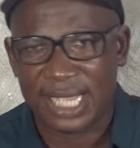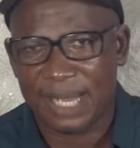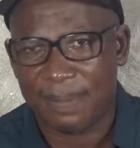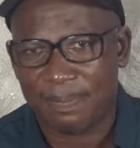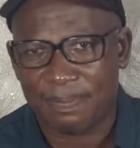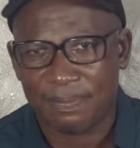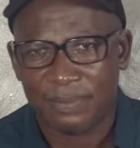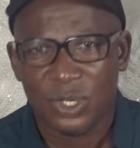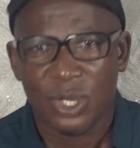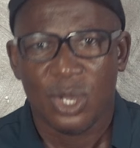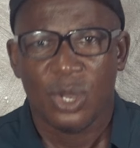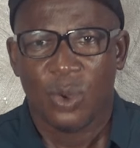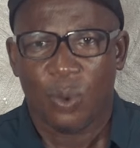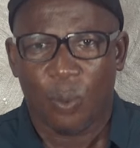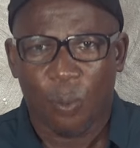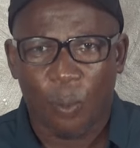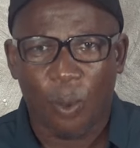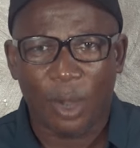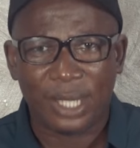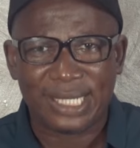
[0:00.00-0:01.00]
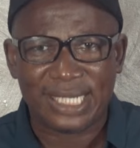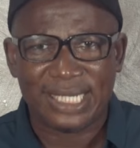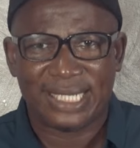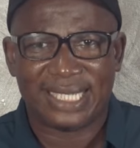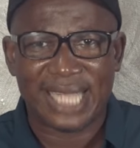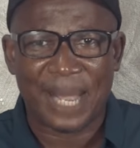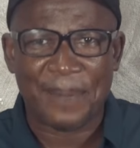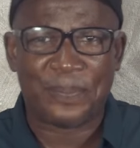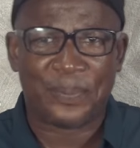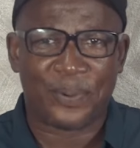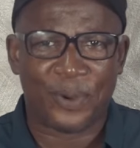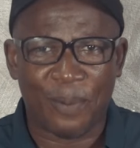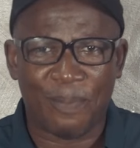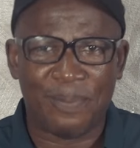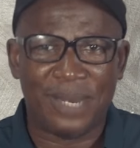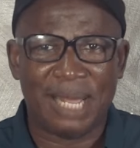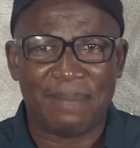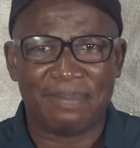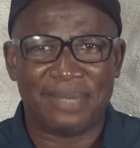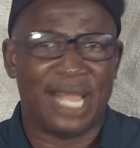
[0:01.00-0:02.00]
step, what is that
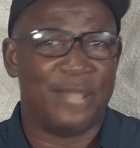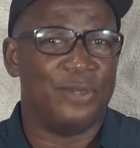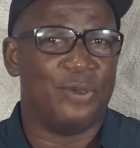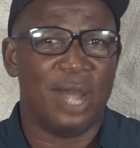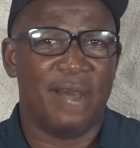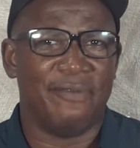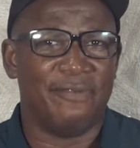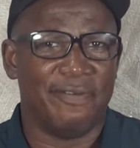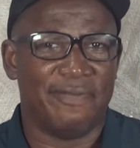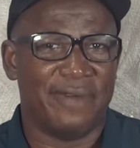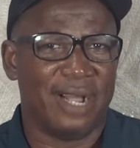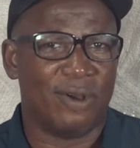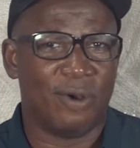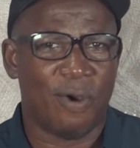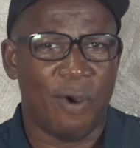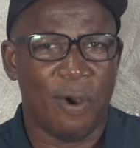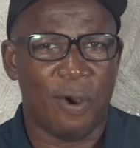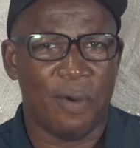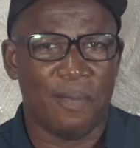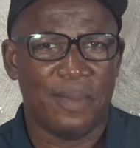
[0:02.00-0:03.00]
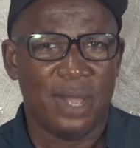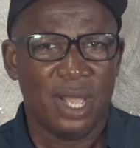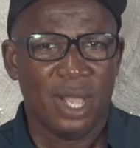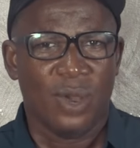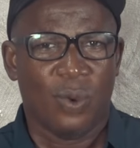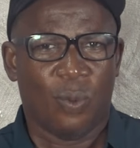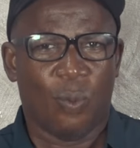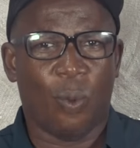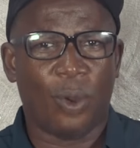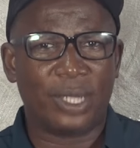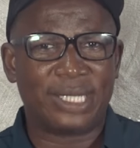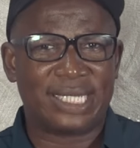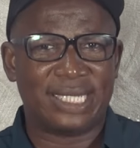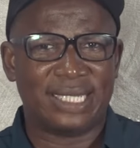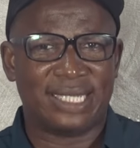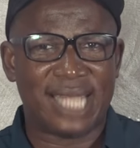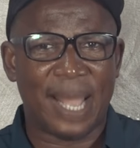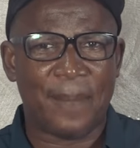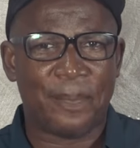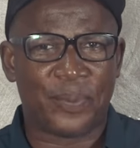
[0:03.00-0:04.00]
problem that you have overcome? What
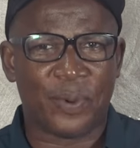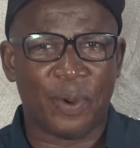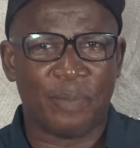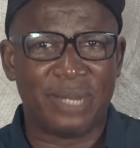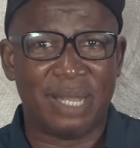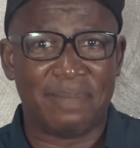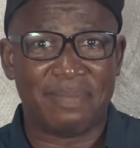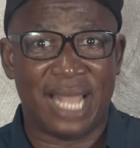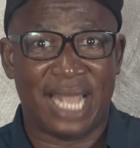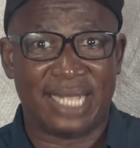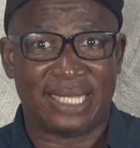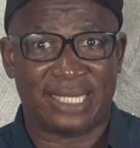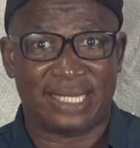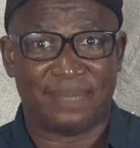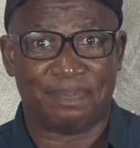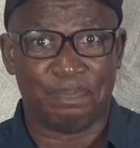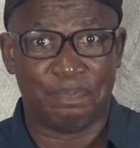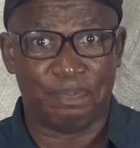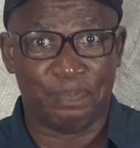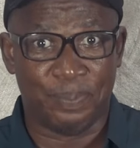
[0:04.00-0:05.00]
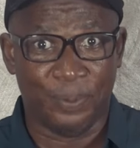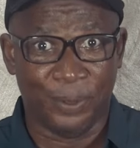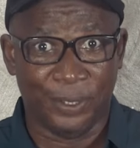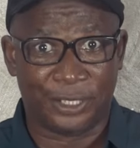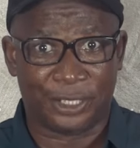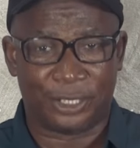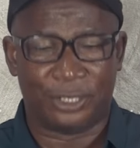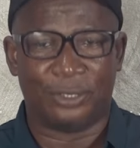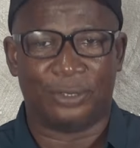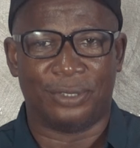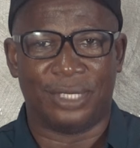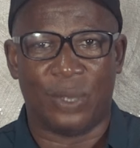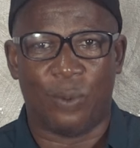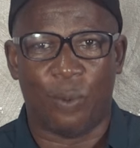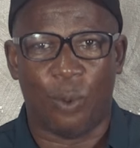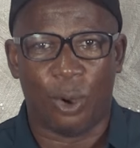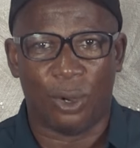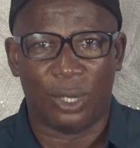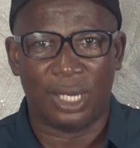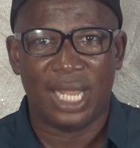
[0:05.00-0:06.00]
is that problem that pushed you to the
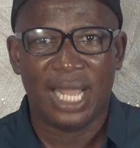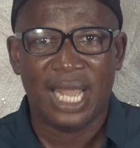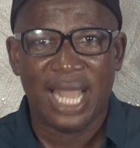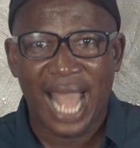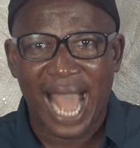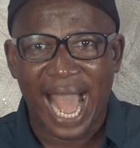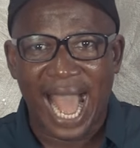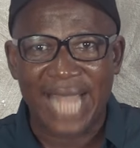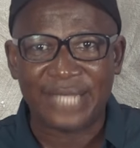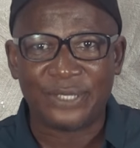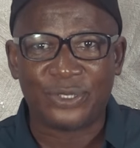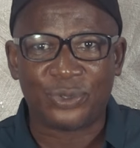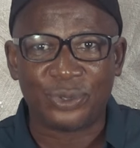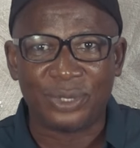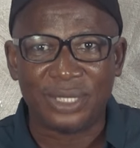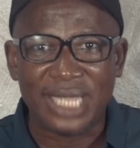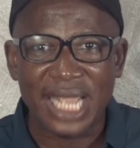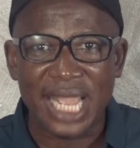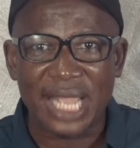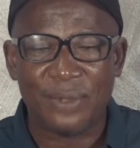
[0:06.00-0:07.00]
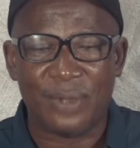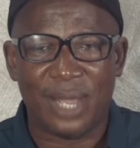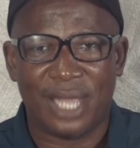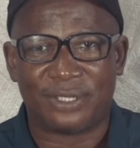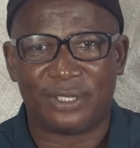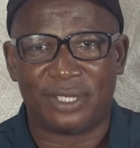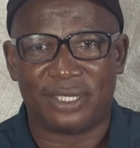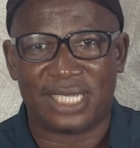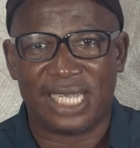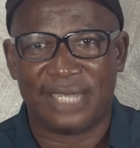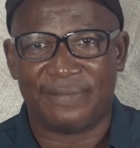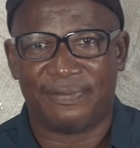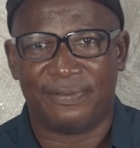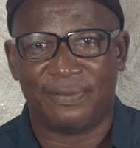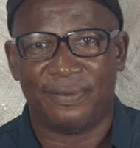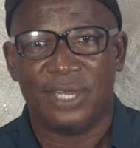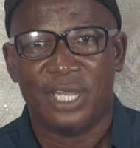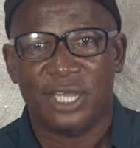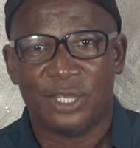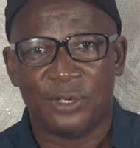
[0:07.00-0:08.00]
wall and today you are
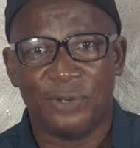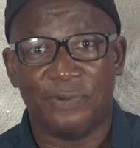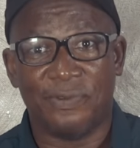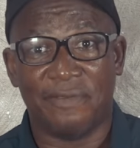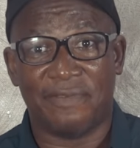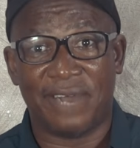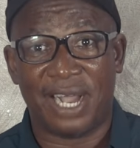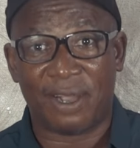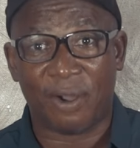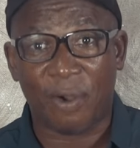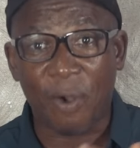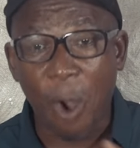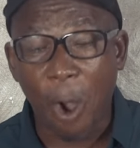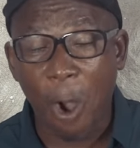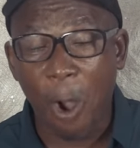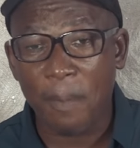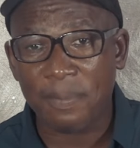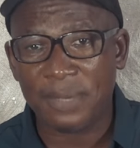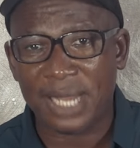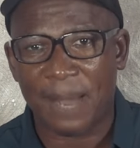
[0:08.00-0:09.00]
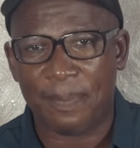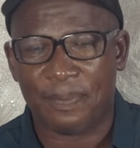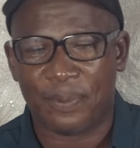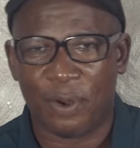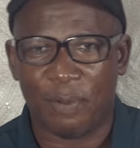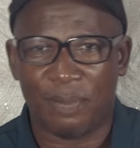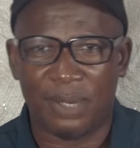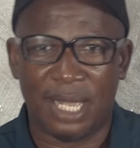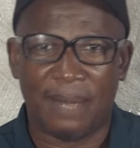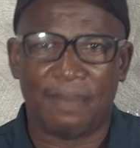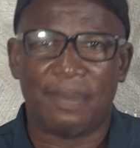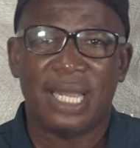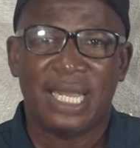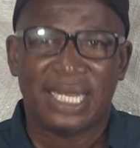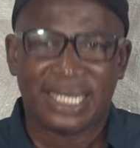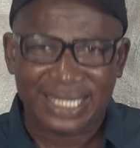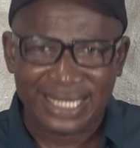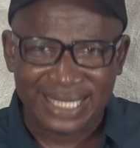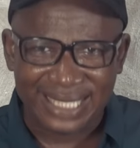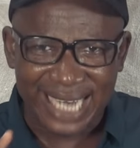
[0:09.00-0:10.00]
successful? You overcome that problem.
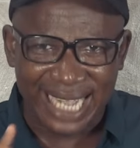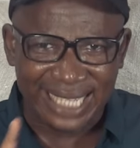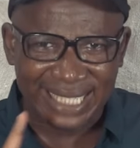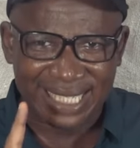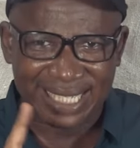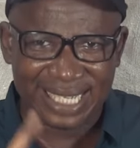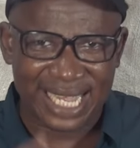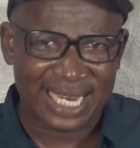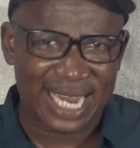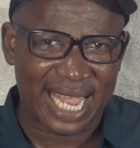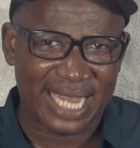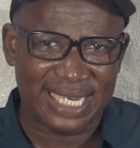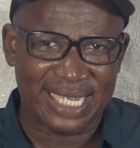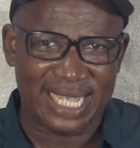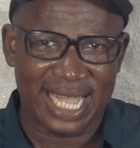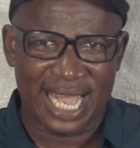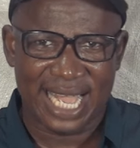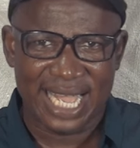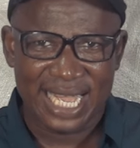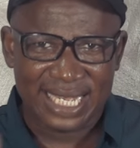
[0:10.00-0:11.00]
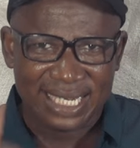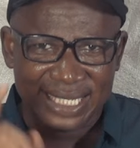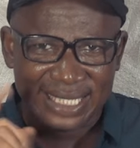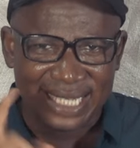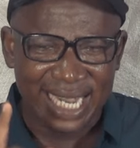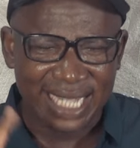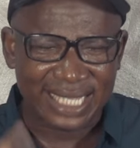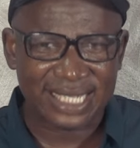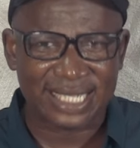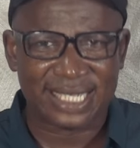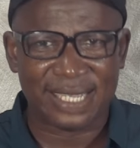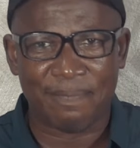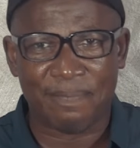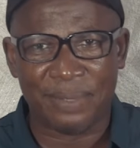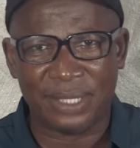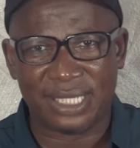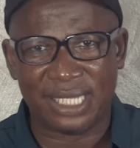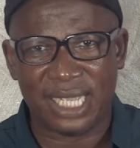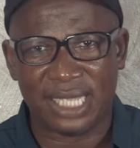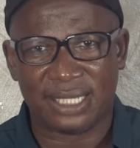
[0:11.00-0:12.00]
That is an idea. That is a
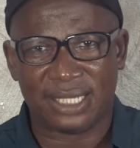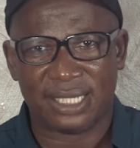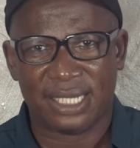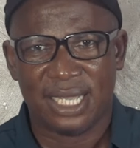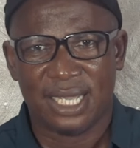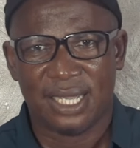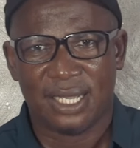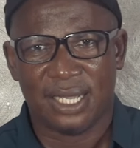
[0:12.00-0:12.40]
business